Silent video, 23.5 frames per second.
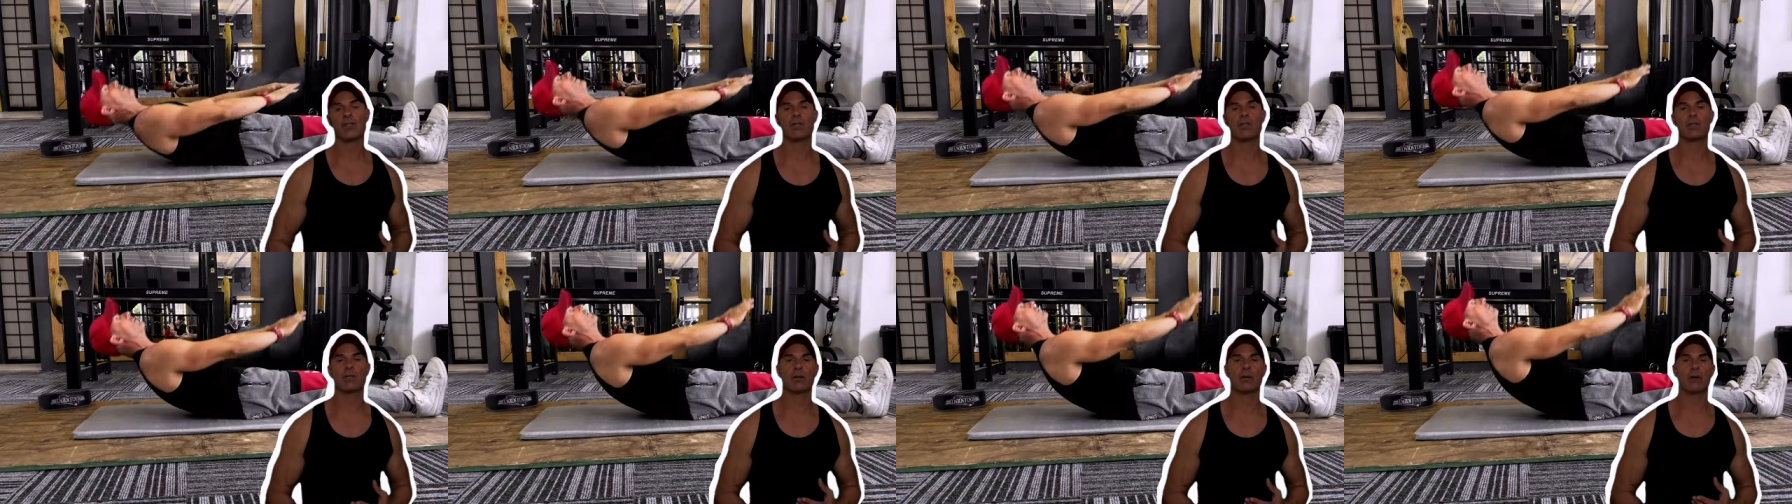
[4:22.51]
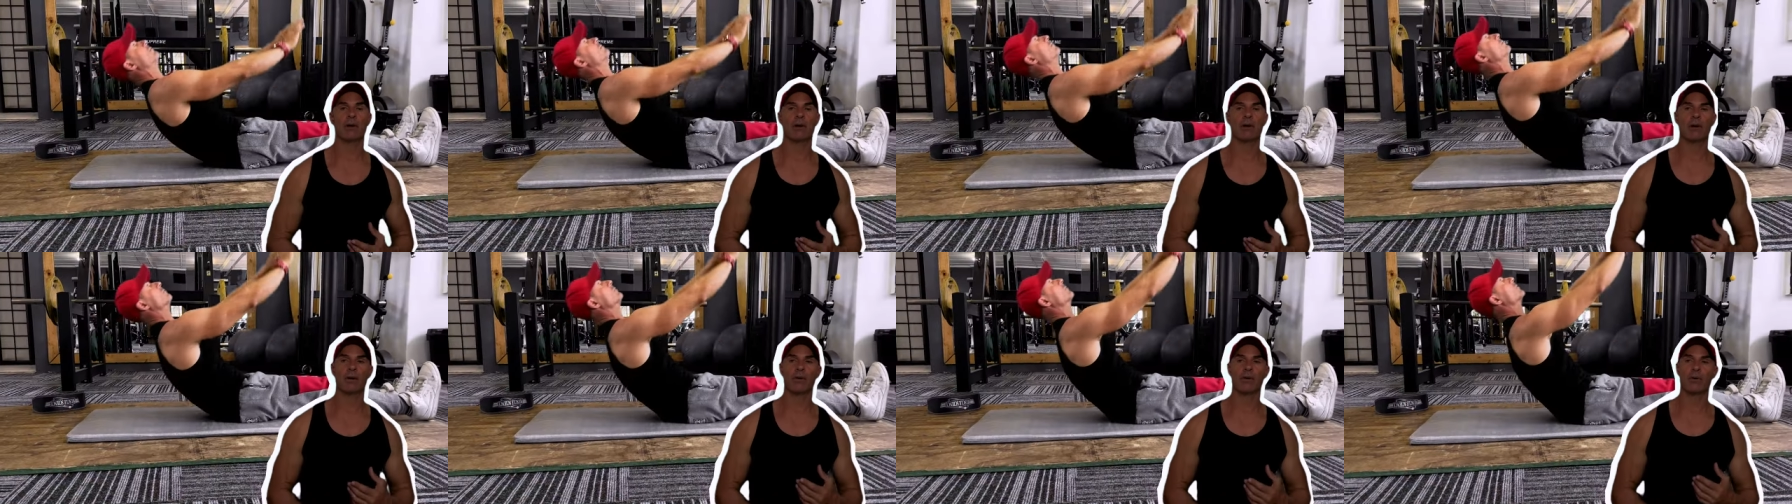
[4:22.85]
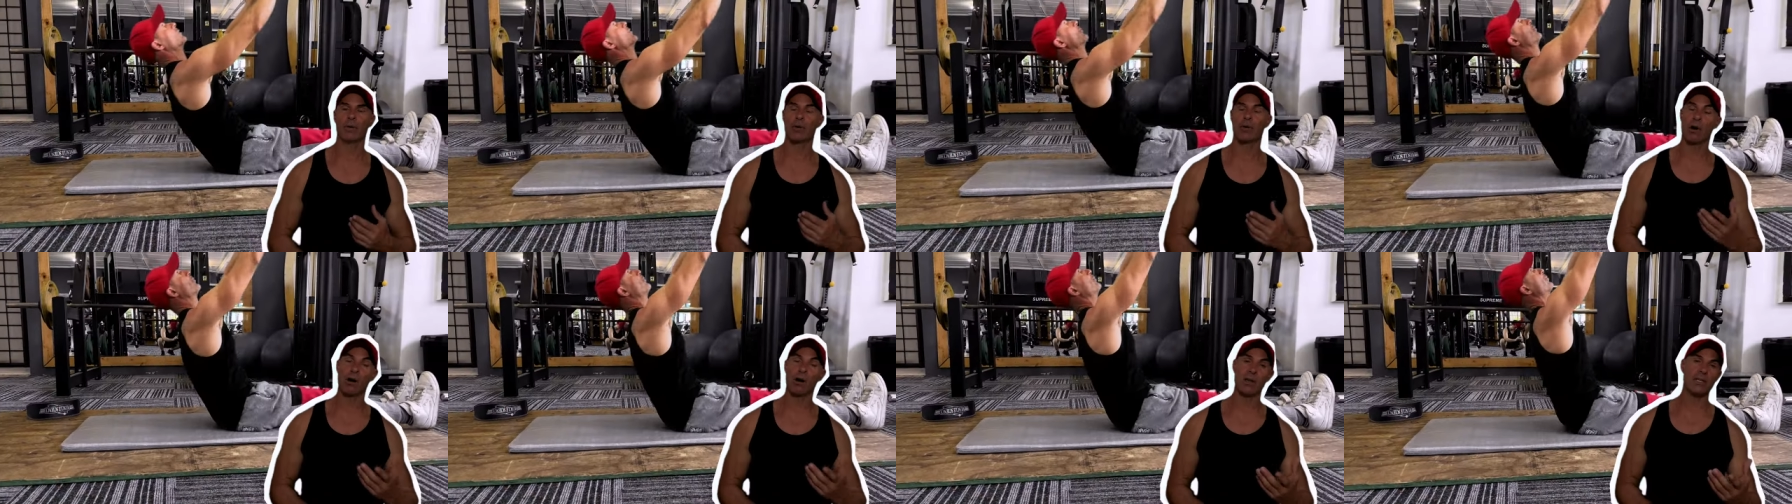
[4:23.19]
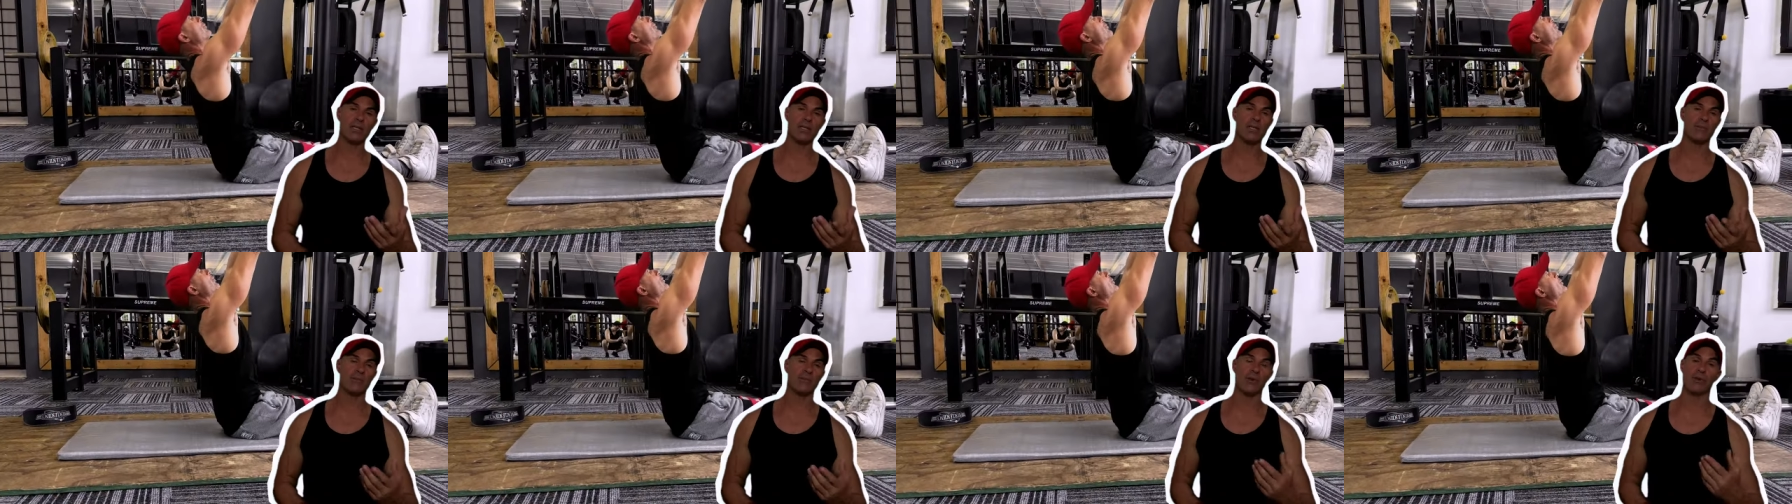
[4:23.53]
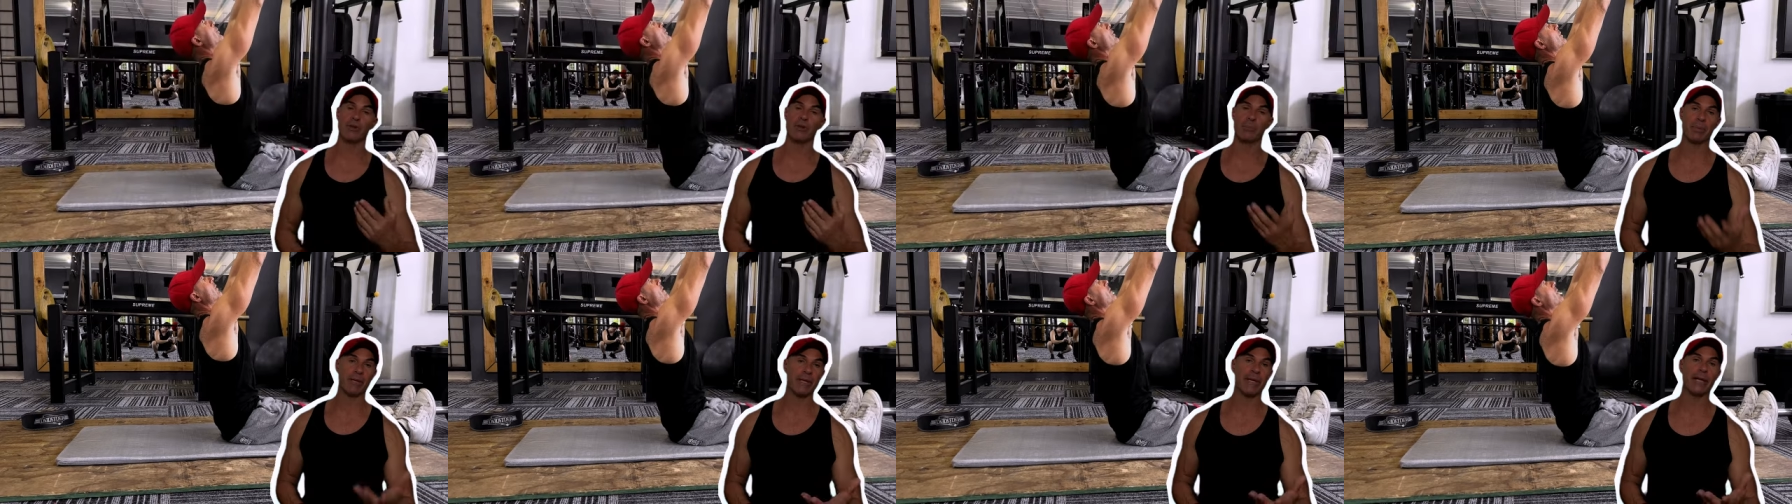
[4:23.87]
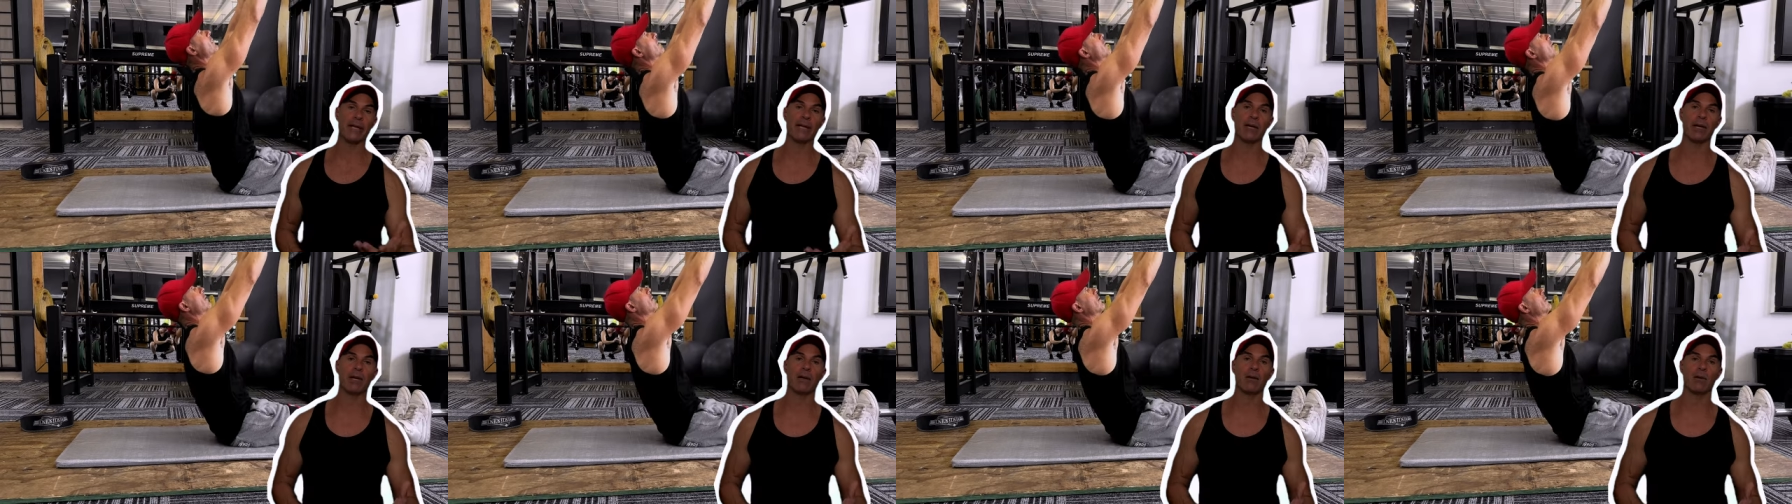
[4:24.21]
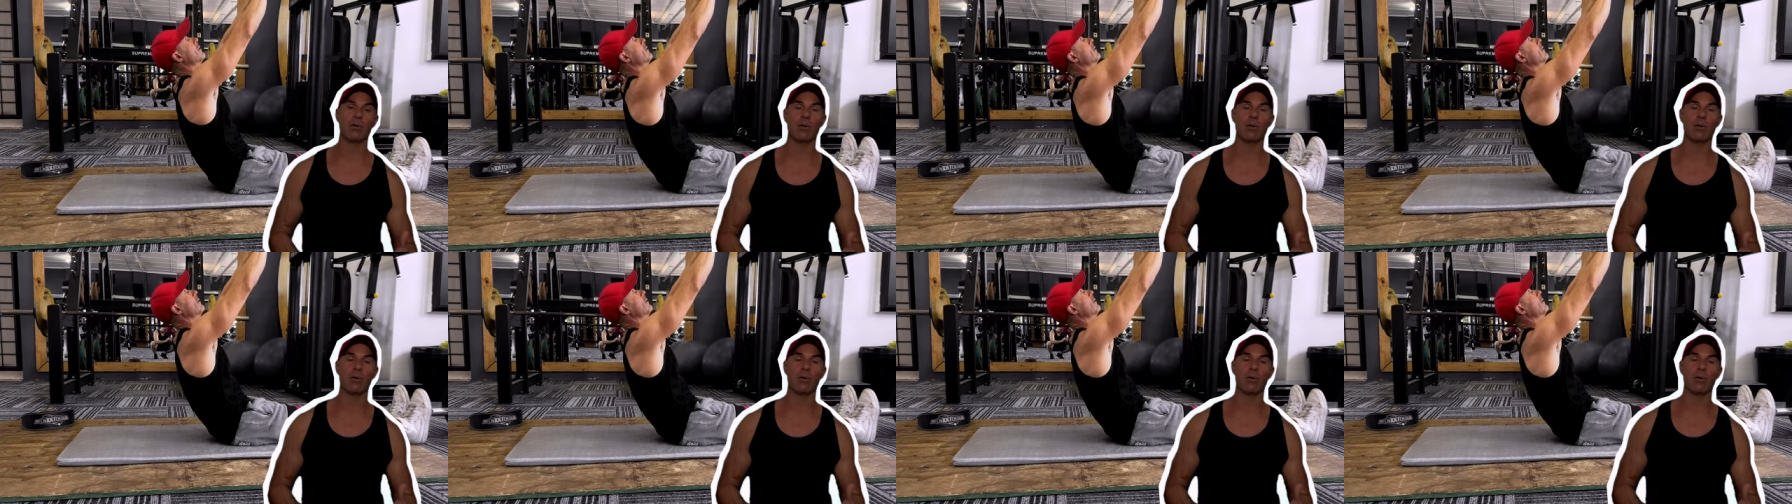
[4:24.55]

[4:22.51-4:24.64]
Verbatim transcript: so regardless if you're a beginner